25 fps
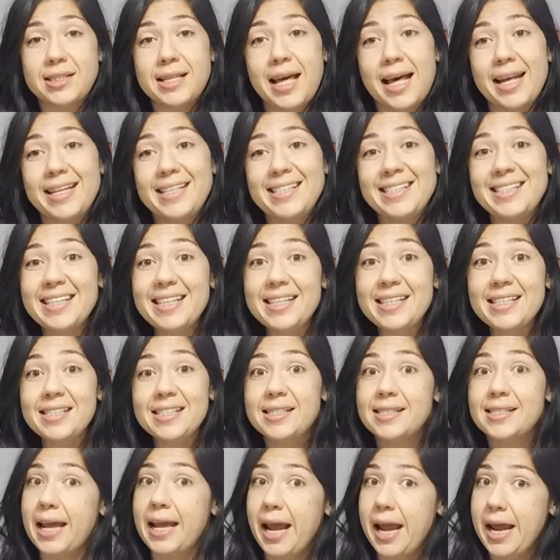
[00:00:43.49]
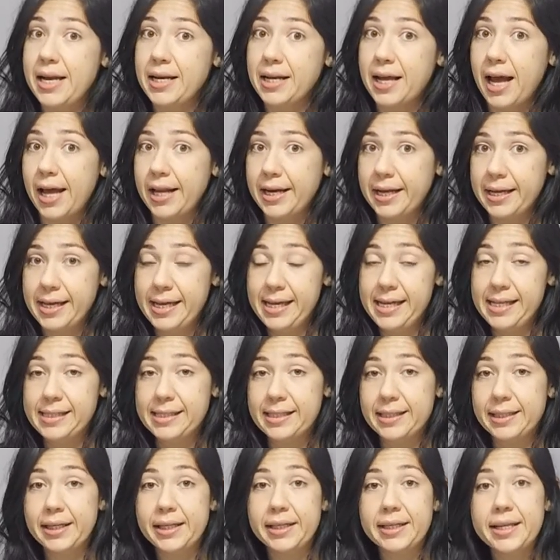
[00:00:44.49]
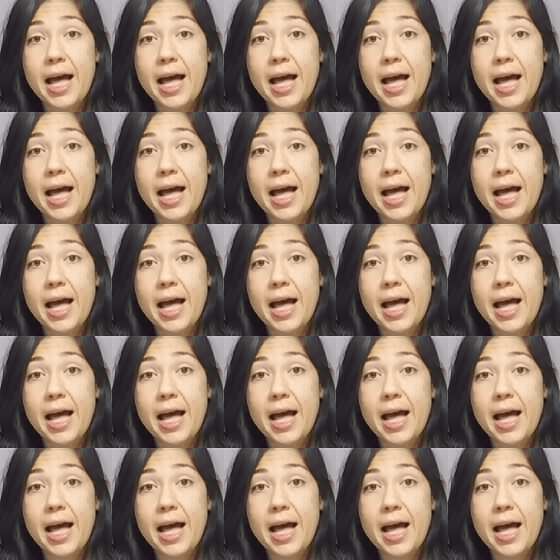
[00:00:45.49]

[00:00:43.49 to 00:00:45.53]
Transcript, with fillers: that it does stain kind of easily.